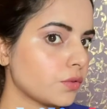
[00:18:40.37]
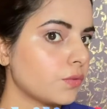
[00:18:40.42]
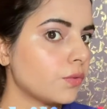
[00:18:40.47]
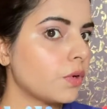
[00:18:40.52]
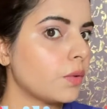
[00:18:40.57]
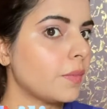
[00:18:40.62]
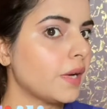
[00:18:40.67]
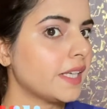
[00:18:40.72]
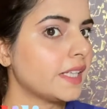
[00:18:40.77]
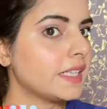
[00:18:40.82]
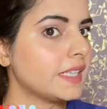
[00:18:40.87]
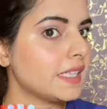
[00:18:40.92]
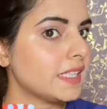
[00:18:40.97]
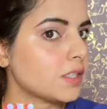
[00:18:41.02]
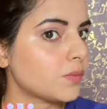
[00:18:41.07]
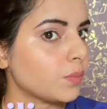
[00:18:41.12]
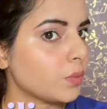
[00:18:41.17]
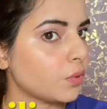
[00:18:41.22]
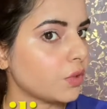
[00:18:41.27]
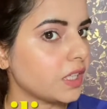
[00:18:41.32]
for my
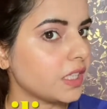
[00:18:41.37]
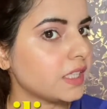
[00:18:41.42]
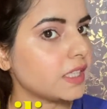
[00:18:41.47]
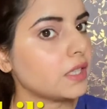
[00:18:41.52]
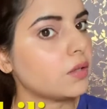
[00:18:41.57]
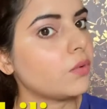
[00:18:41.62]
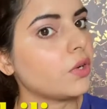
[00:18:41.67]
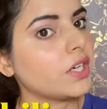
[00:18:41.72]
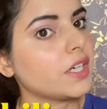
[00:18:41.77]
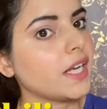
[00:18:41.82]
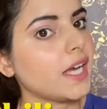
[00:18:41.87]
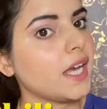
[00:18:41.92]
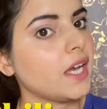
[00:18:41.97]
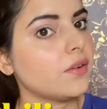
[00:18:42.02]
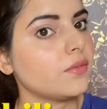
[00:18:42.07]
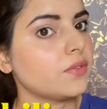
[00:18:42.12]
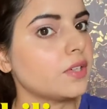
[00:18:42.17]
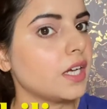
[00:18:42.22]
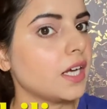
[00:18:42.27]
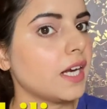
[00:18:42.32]
these ponytail, what I
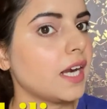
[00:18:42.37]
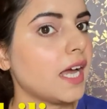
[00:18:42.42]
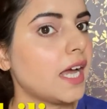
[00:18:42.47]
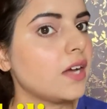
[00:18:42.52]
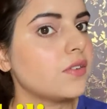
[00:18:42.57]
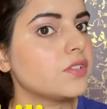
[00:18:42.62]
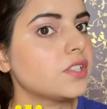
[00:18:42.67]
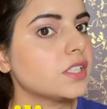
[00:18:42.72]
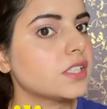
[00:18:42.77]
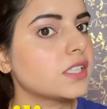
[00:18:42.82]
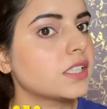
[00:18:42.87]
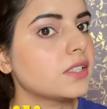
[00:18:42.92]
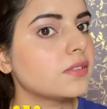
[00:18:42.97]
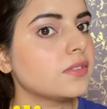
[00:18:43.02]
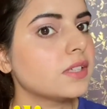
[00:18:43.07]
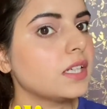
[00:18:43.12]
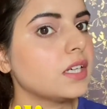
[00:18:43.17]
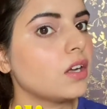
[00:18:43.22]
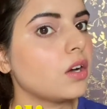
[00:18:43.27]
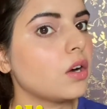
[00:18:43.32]
have done, I have just
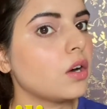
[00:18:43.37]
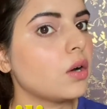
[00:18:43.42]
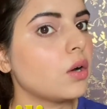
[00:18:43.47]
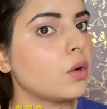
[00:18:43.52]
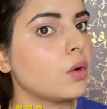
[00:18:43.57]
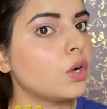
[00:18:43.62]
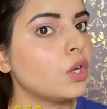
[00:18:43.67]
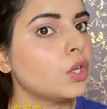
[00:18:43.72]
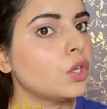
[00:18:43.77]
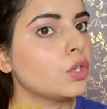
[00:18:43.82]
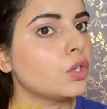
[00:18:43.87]
given a,